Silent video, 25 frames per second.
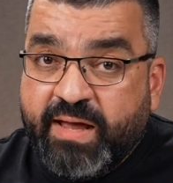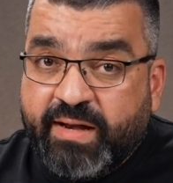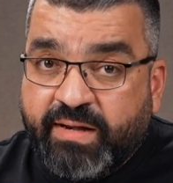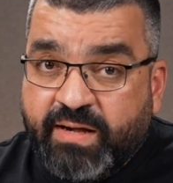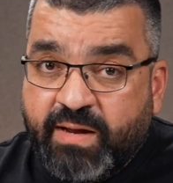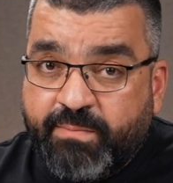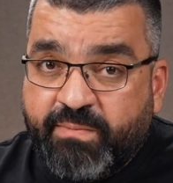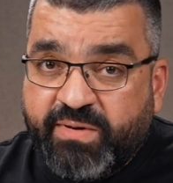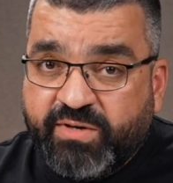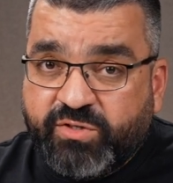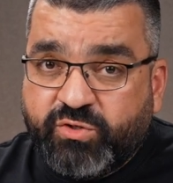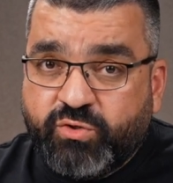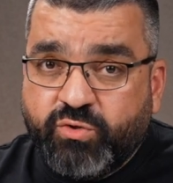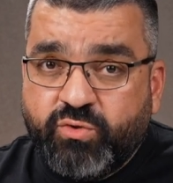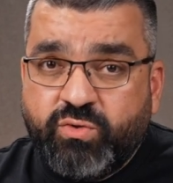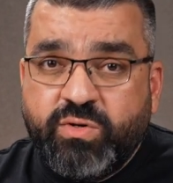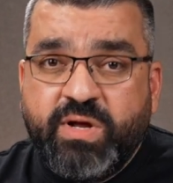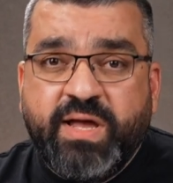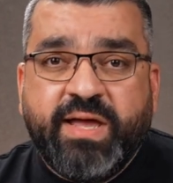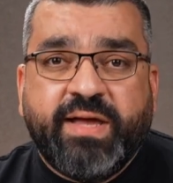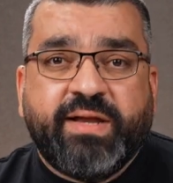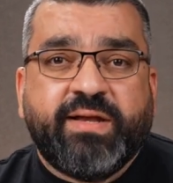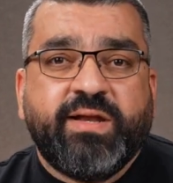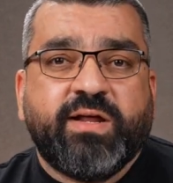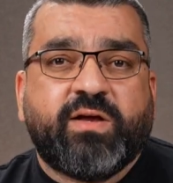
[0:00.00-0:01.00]
Number two,
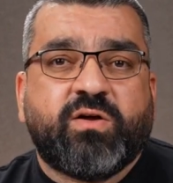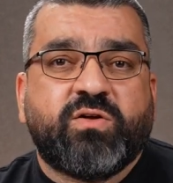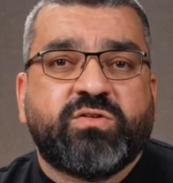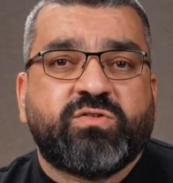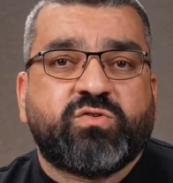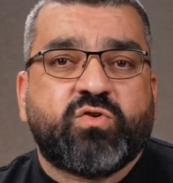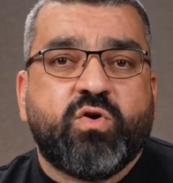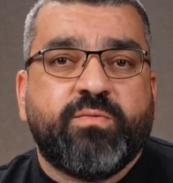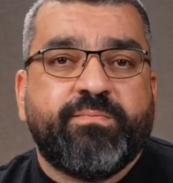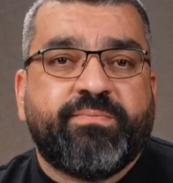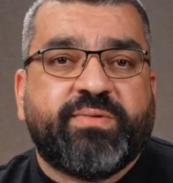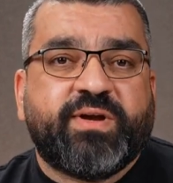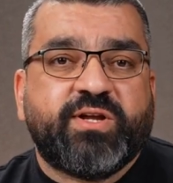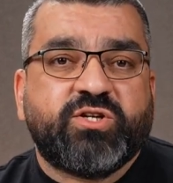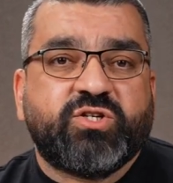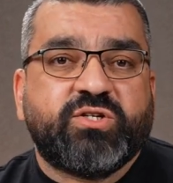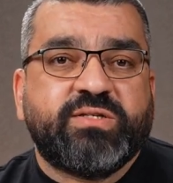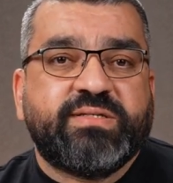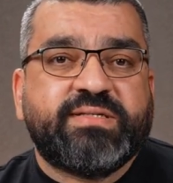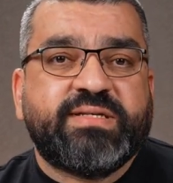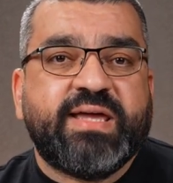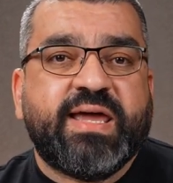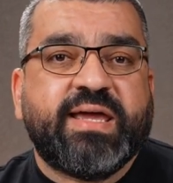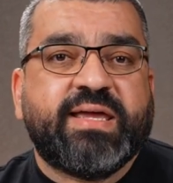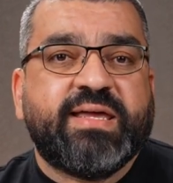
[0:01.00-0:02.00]
Nikon's
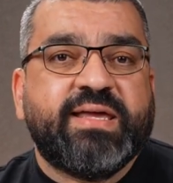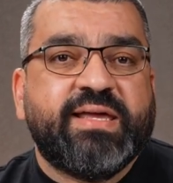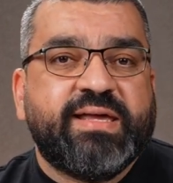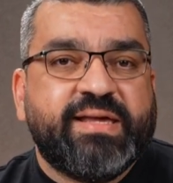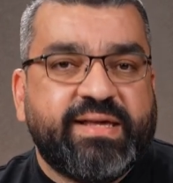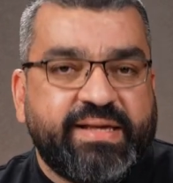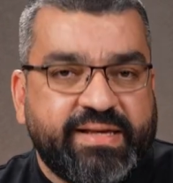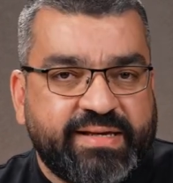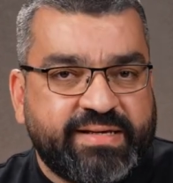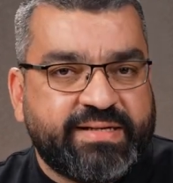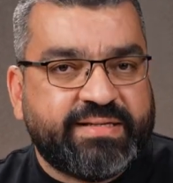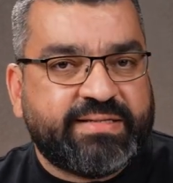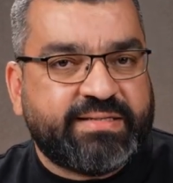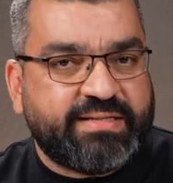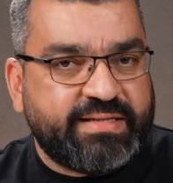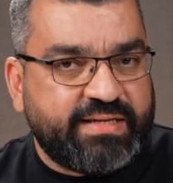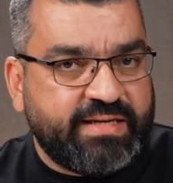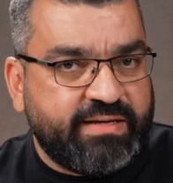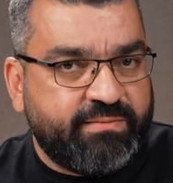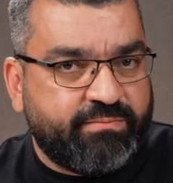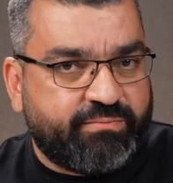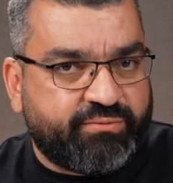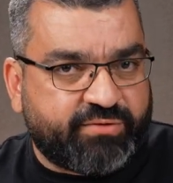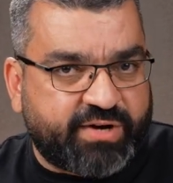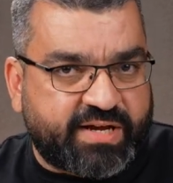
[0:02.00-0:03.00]
compression tech is
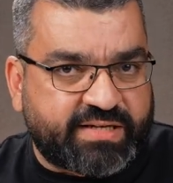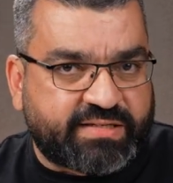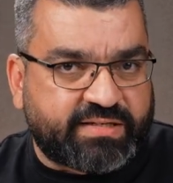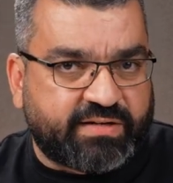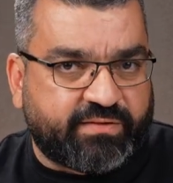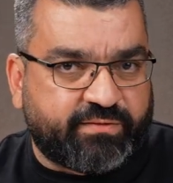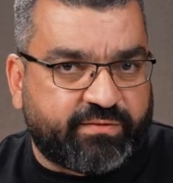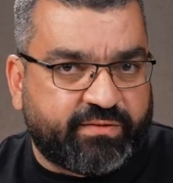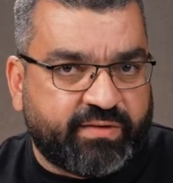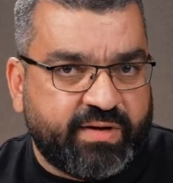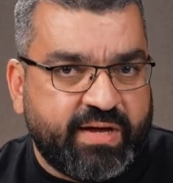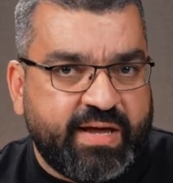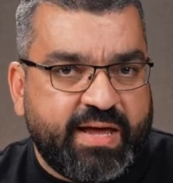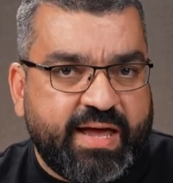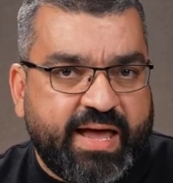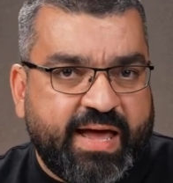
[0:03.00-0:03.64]
impressive.